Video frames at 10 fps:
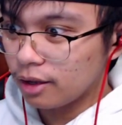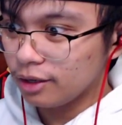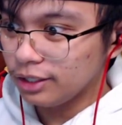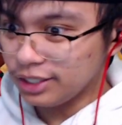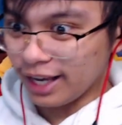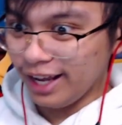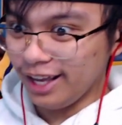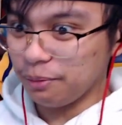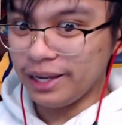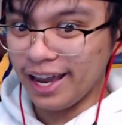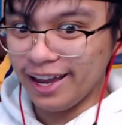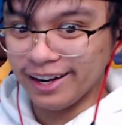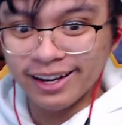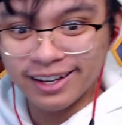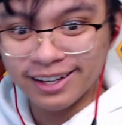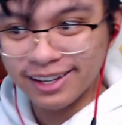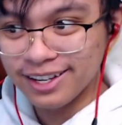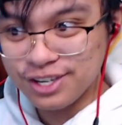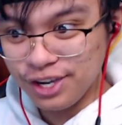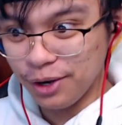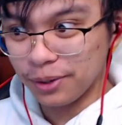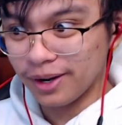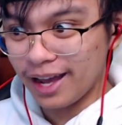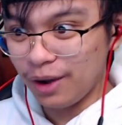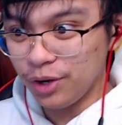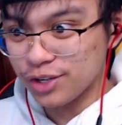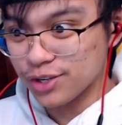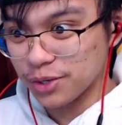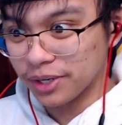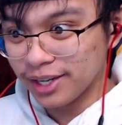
She's gonna hit him again! Shion, how could you?